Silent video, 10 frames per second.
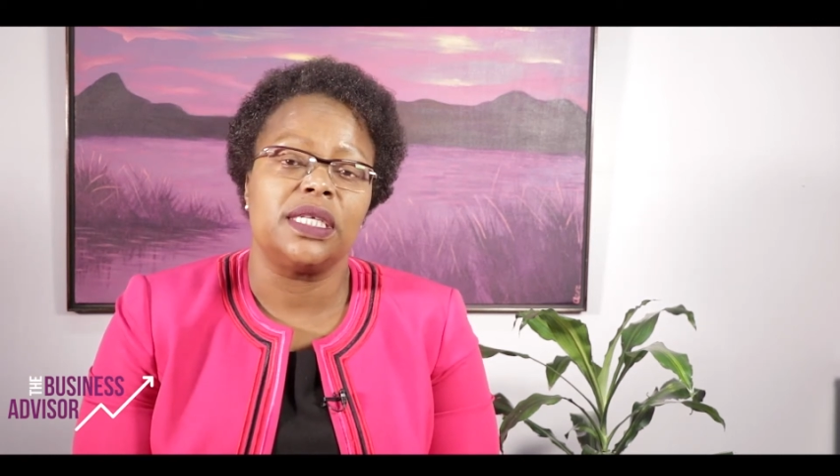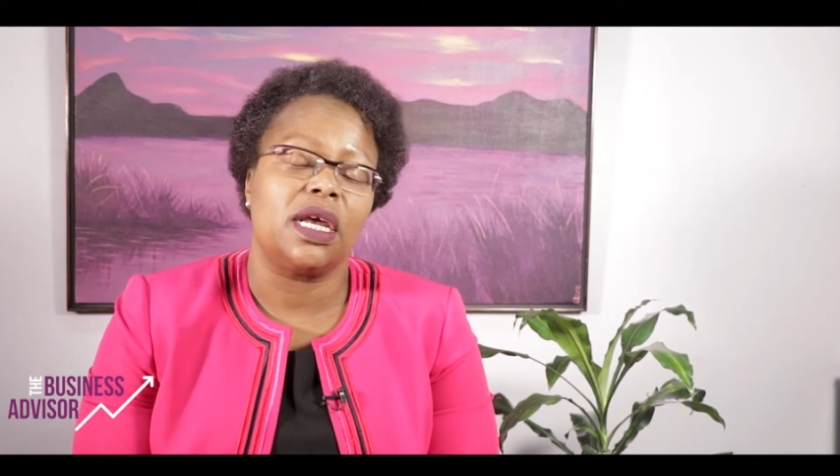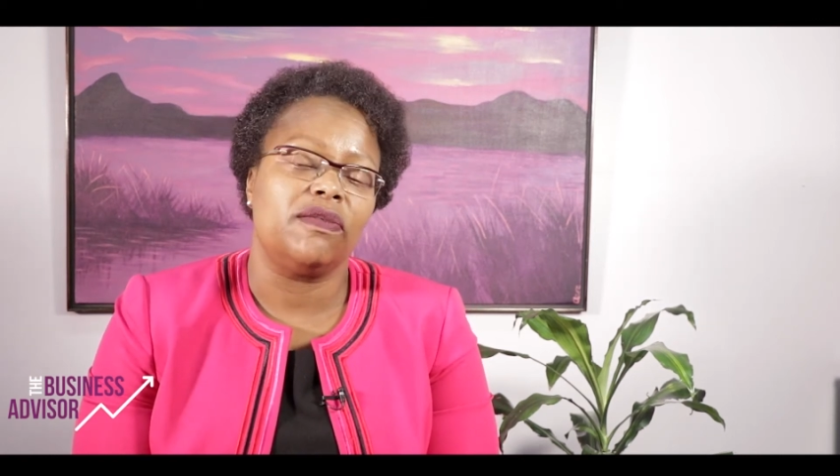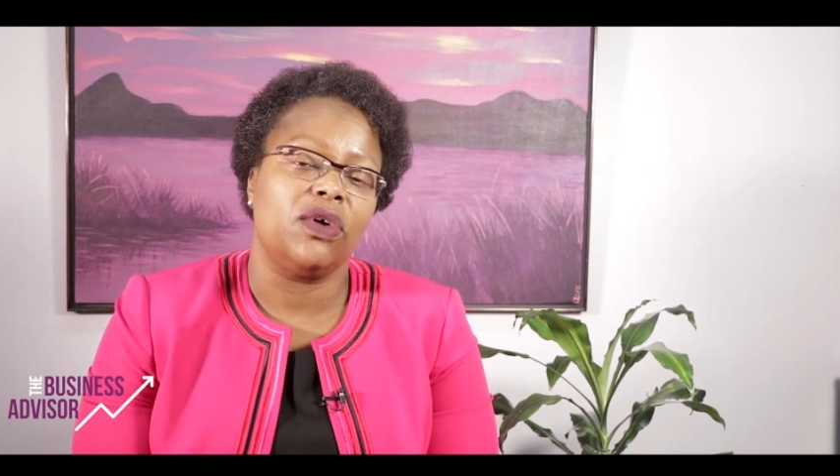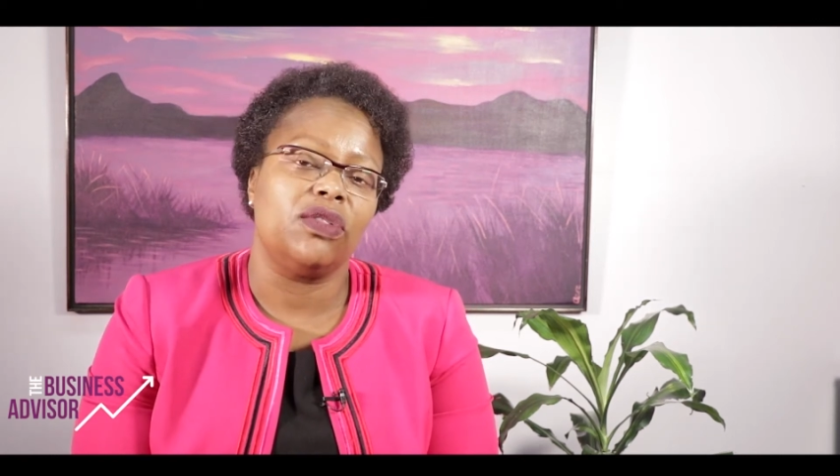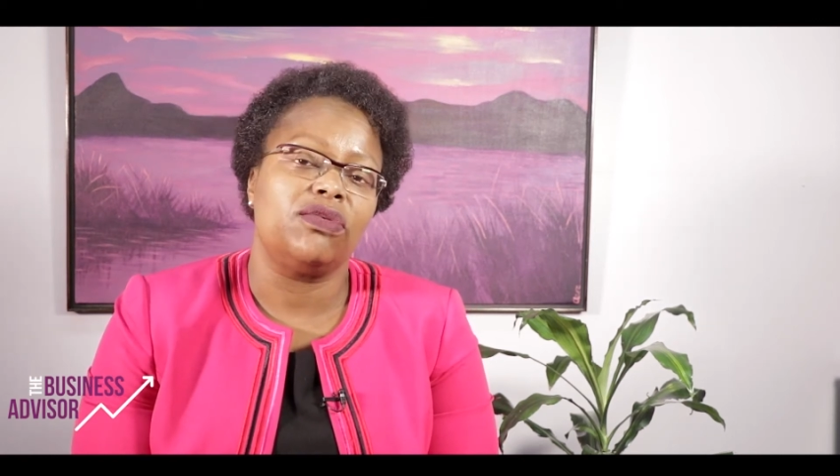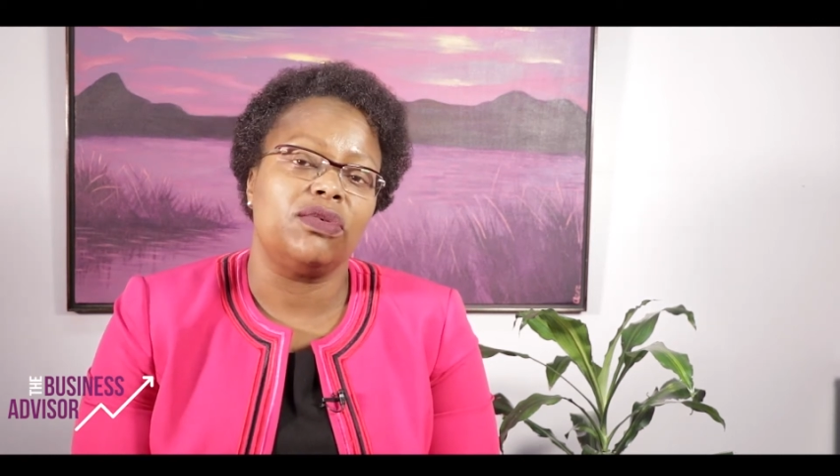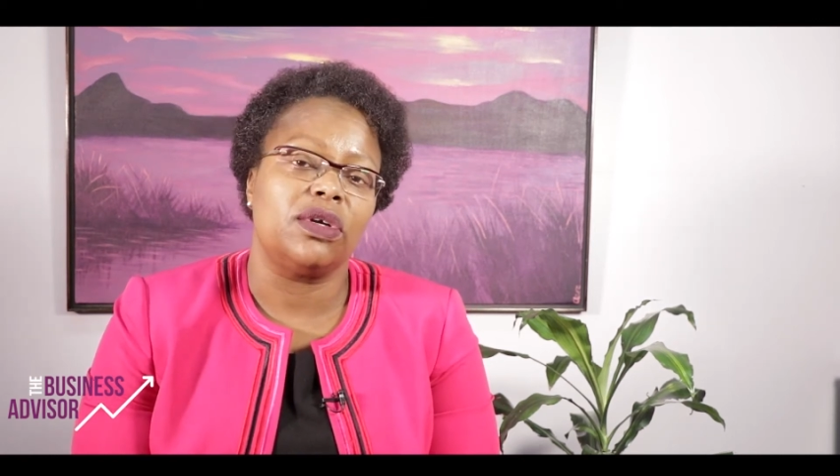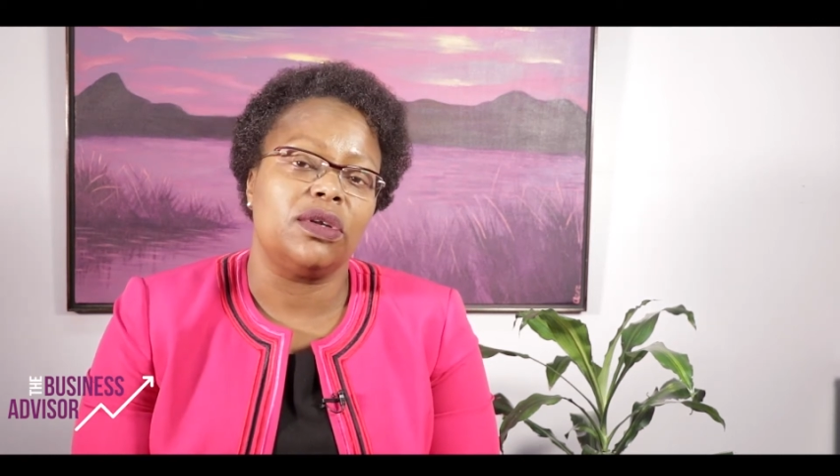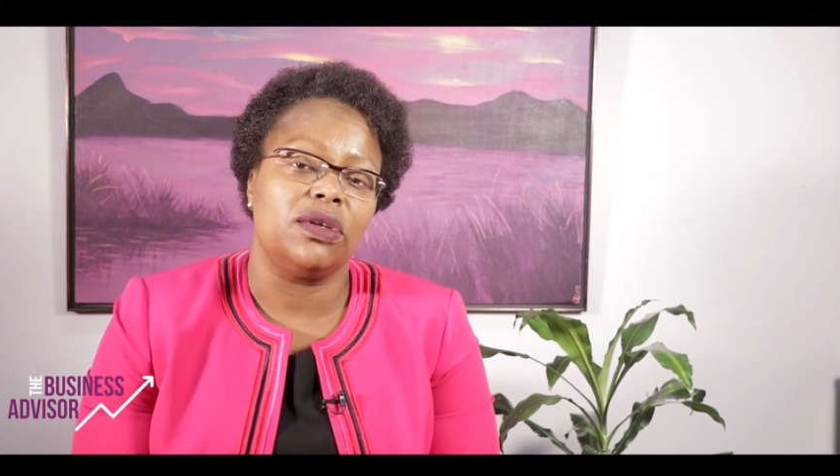that have gone
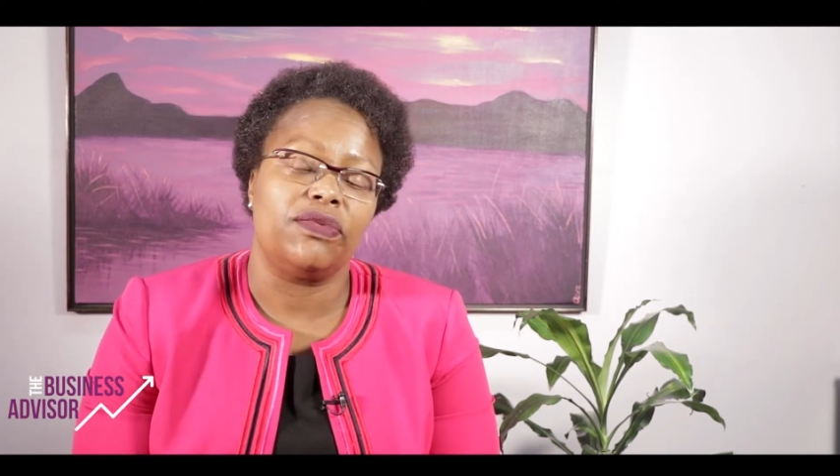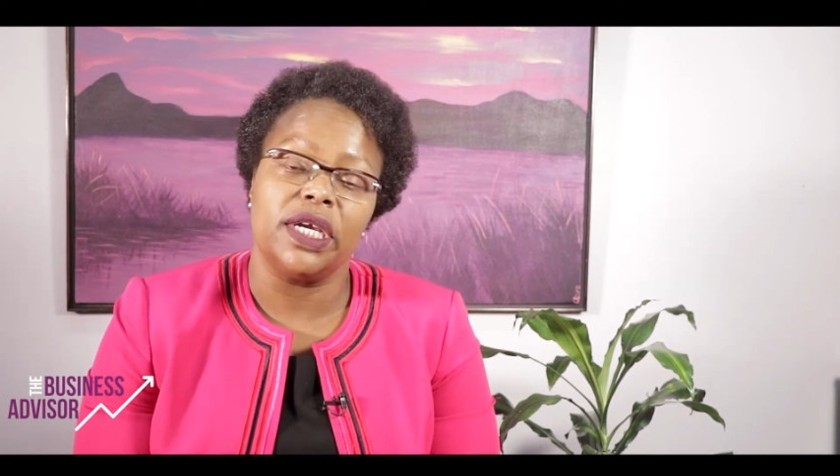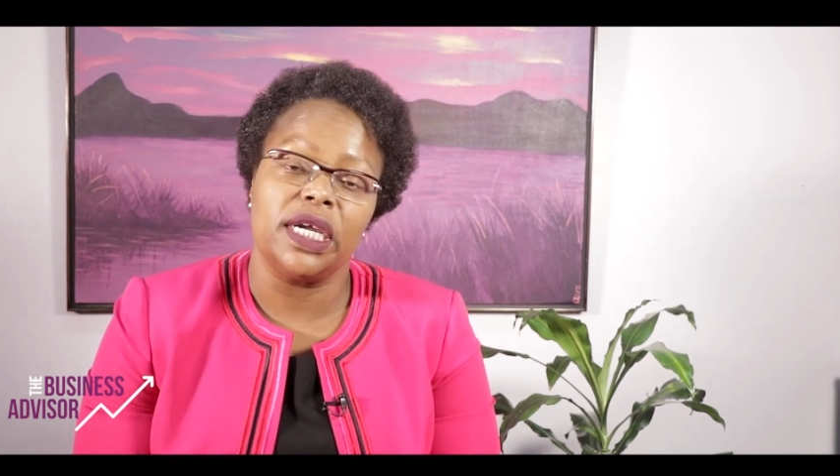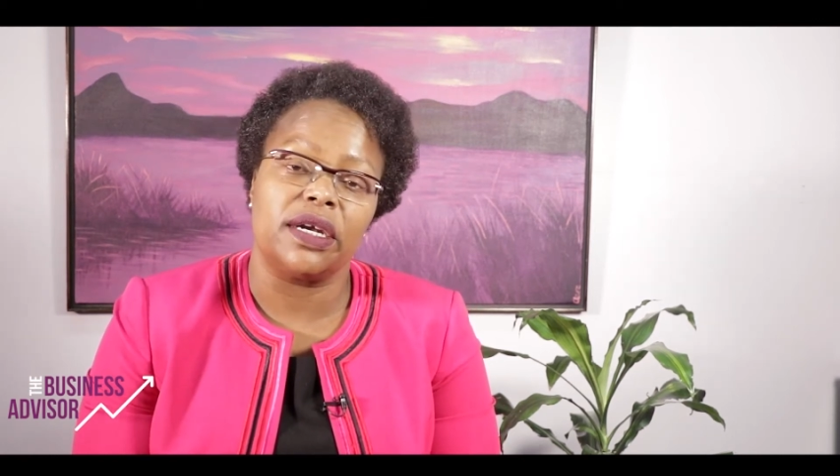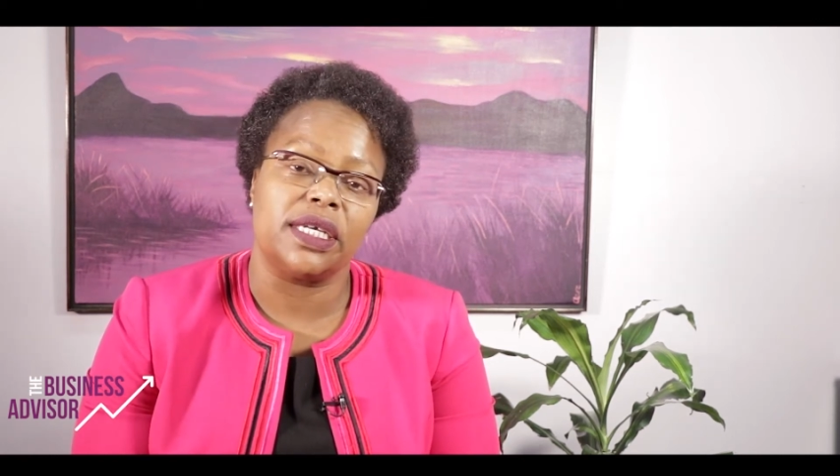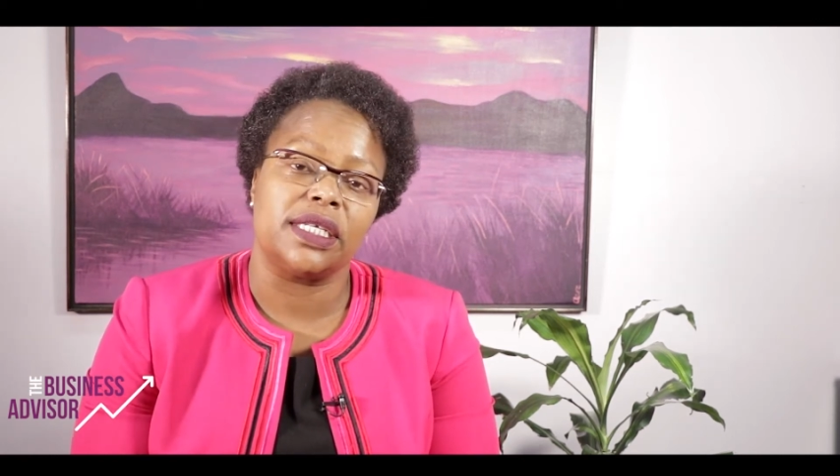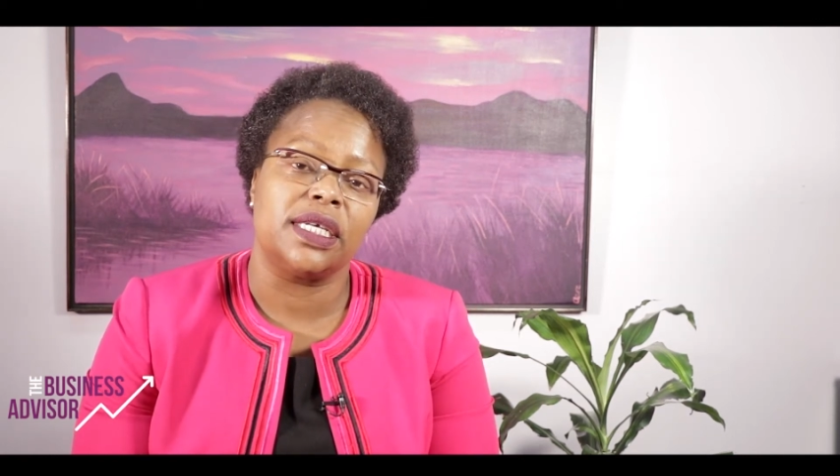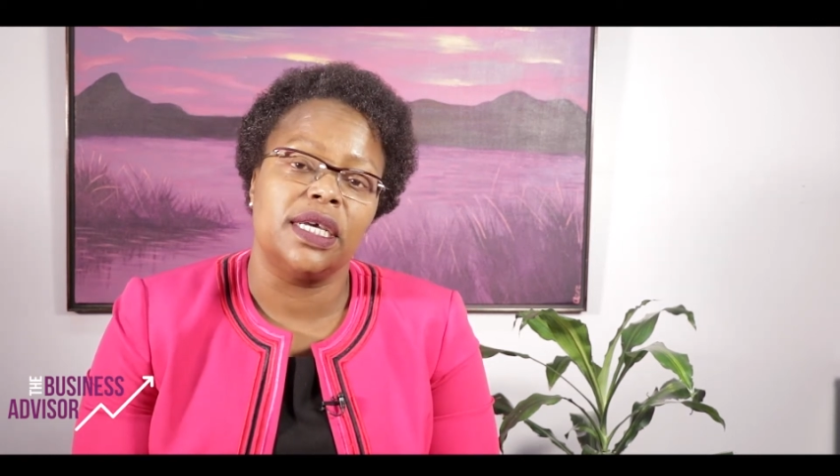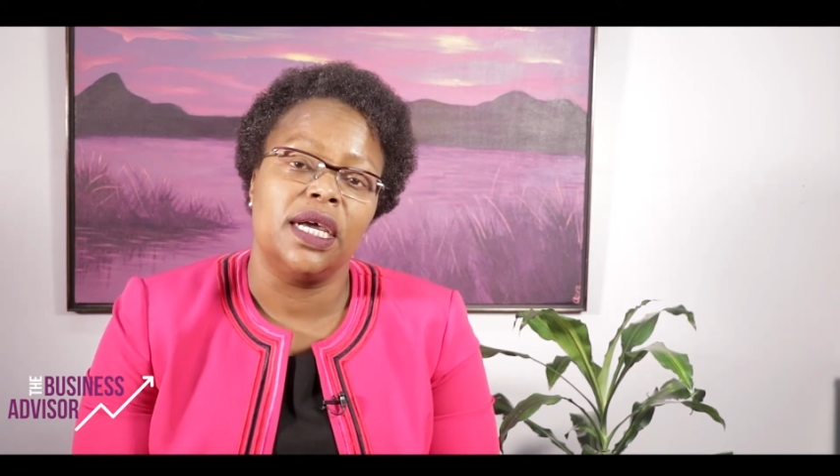through a rigorous